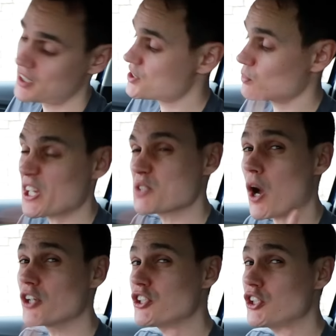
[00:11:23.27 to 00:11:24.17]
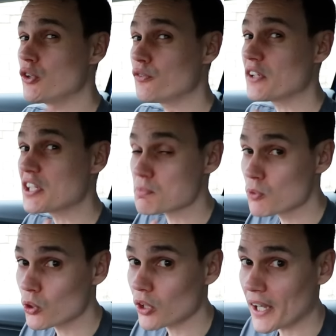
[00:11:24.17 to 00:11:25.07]
So which one do you think is
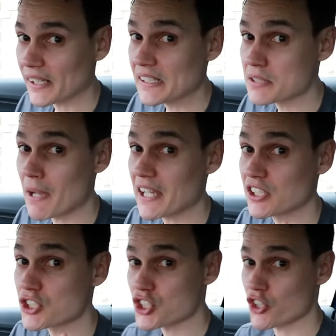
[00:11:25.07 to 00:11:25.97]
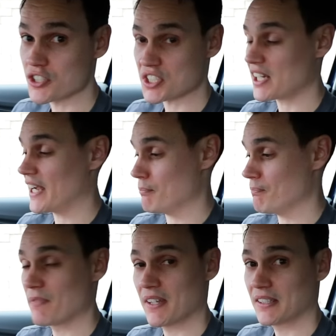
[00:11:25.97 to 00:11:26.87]
more likely to make an insurance claim?